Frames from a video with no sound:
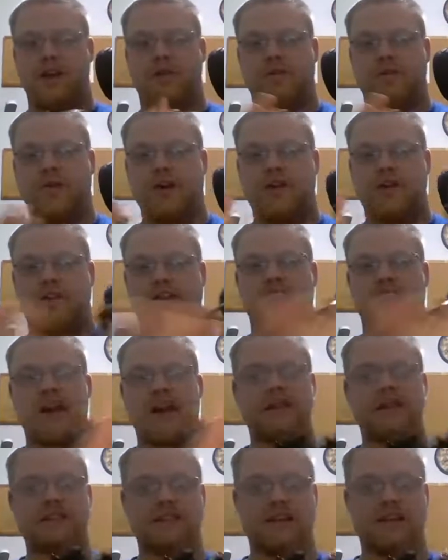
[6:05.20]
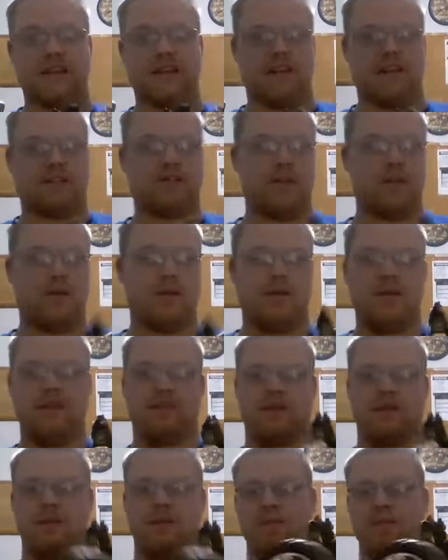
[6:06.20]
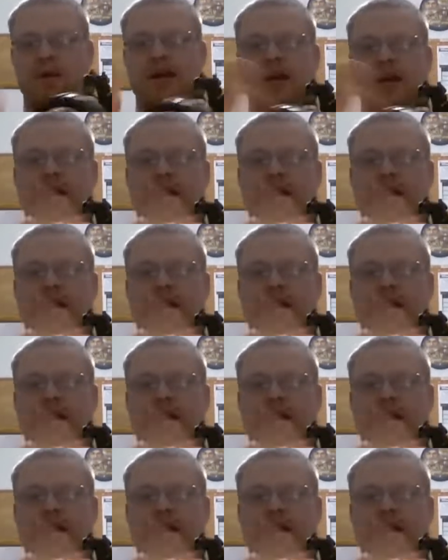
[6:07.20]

rear tires on it. So these are brand